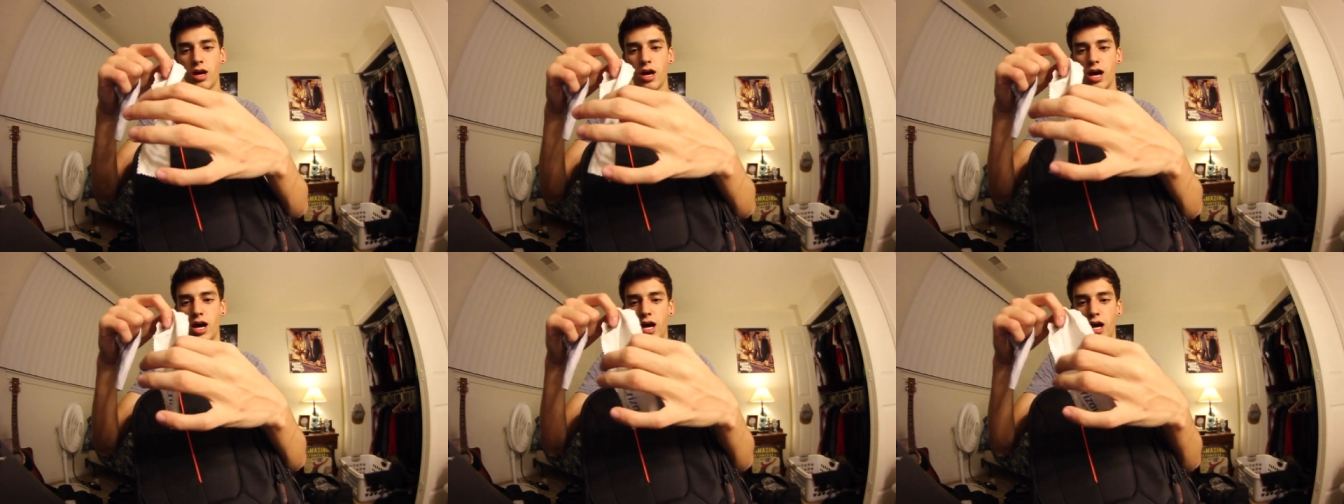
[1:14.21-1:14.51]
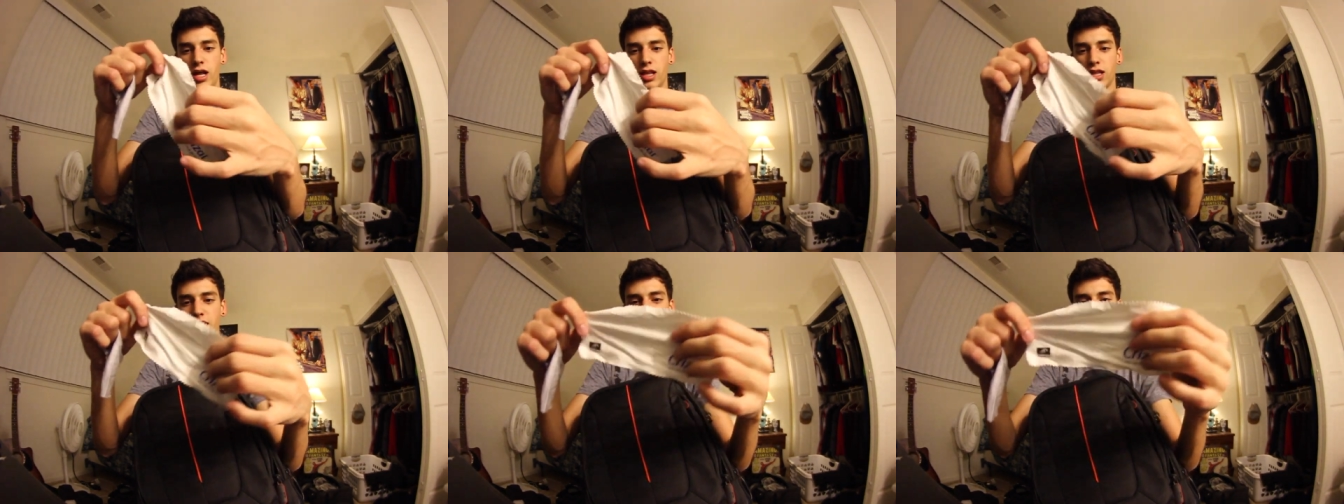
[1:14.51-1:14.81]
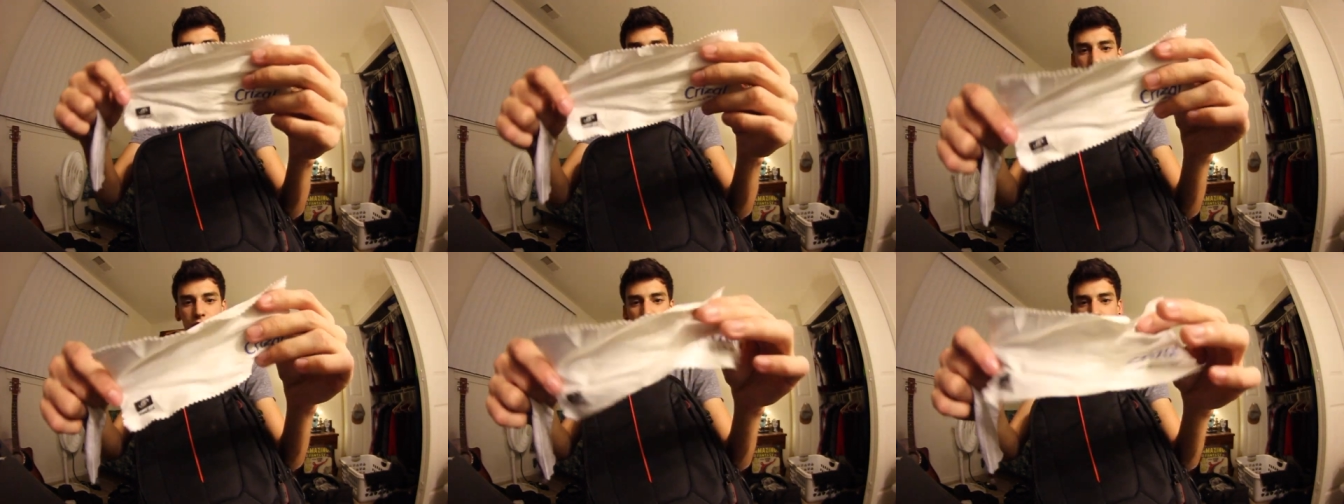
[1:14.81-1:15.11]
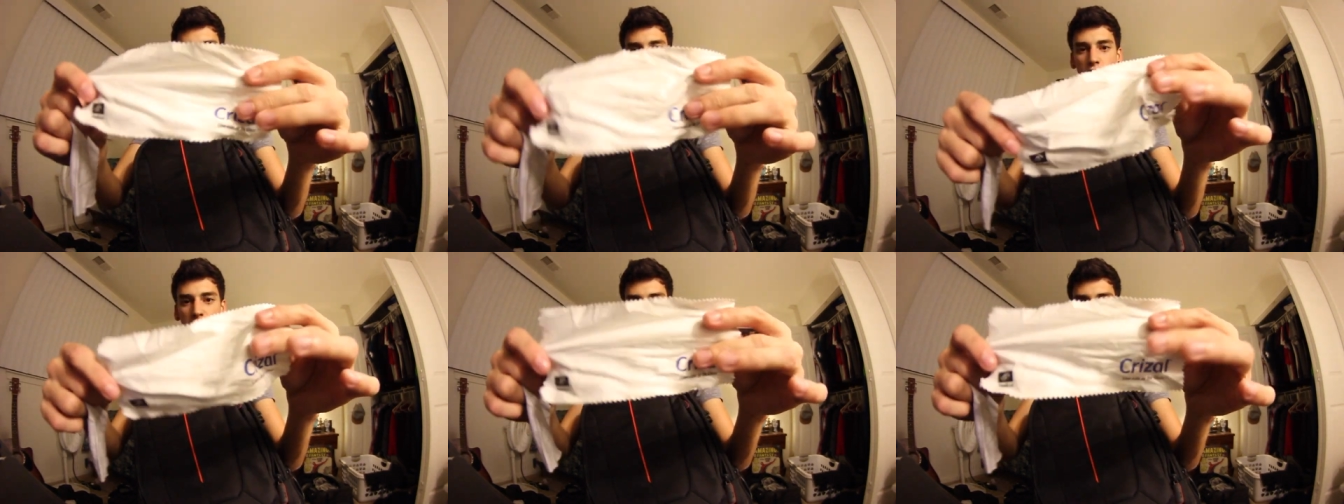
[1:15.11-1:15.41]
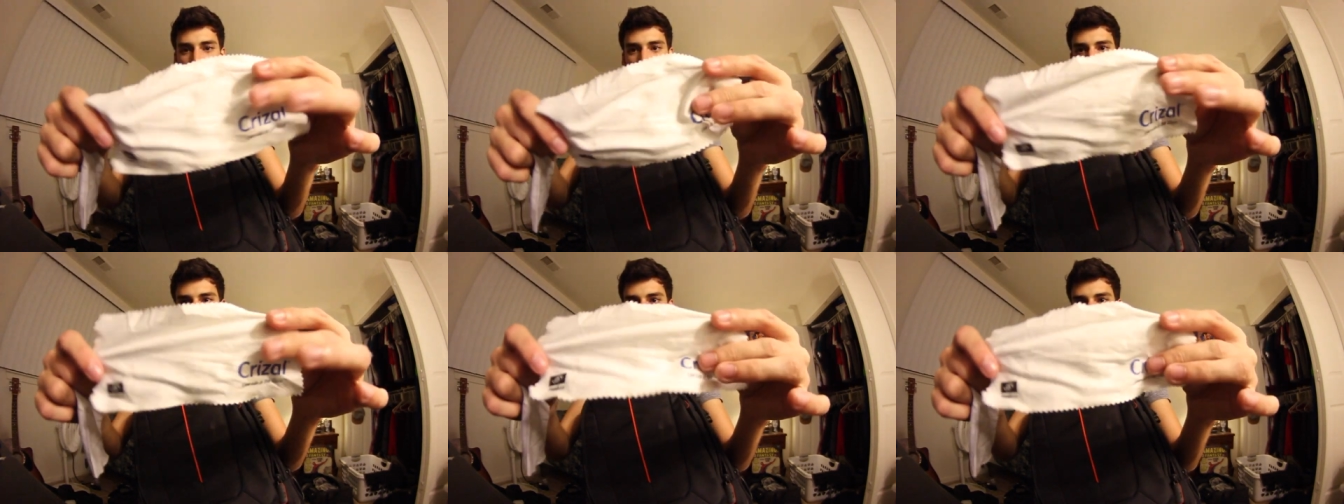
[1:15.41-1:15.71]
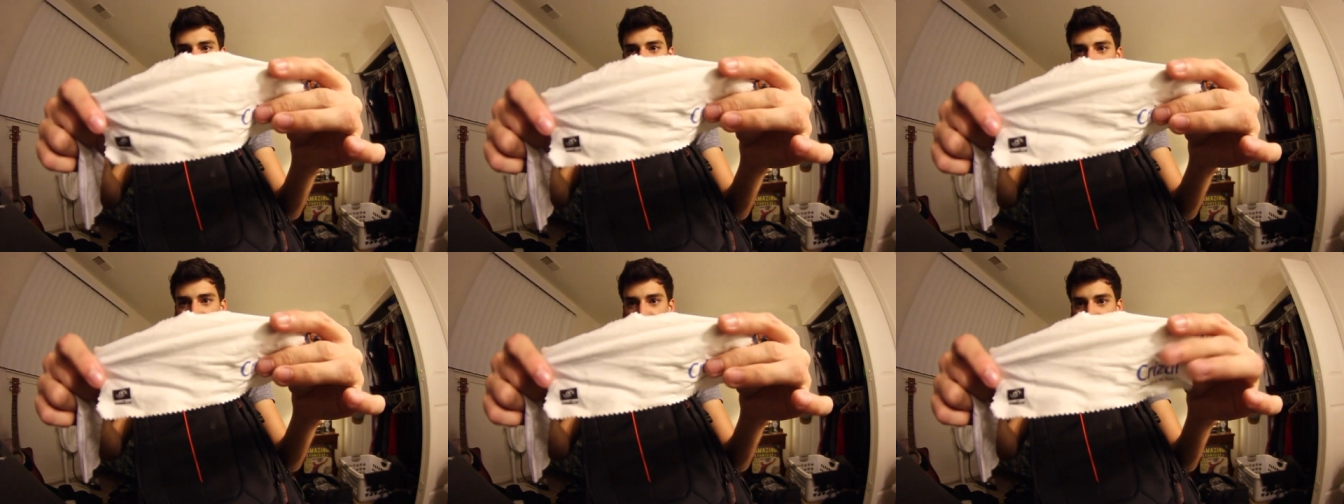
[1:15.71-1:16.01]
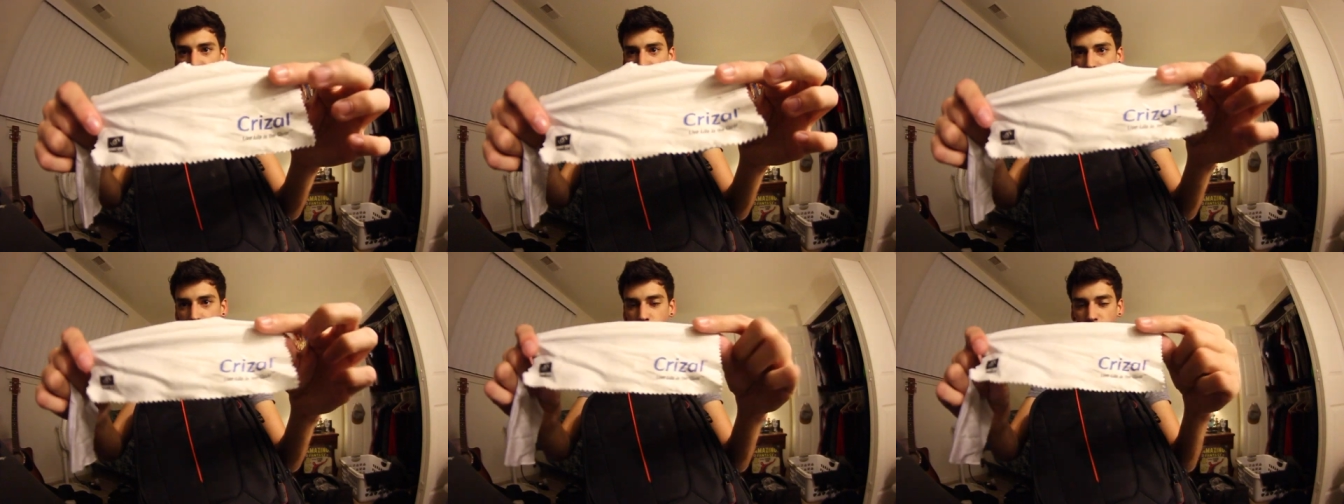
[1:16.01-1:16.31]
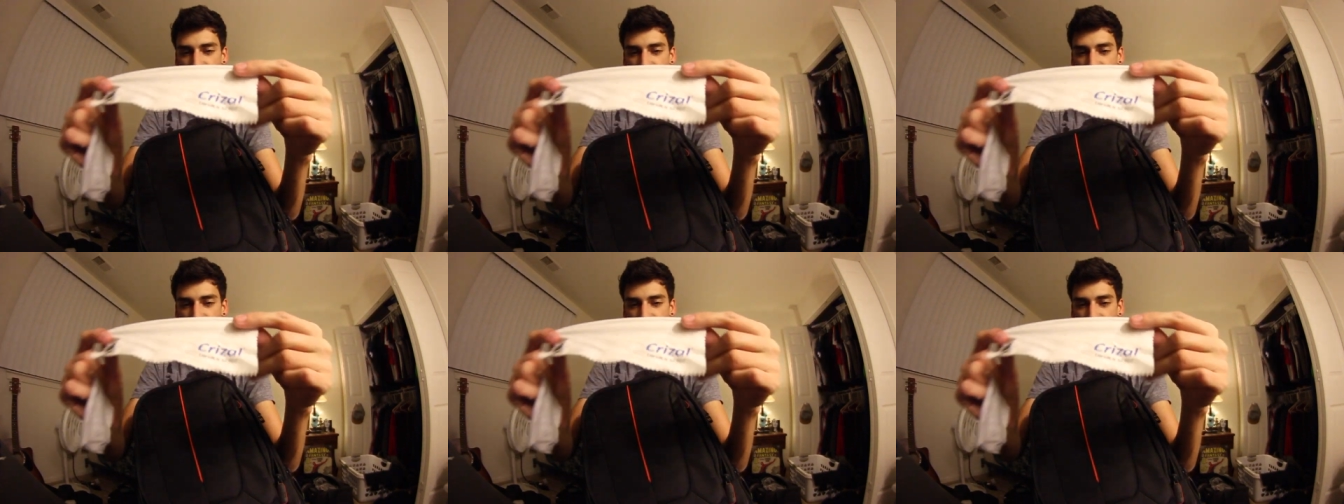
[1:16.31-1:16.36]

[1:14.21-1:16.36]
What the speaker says: lens cloths that I use.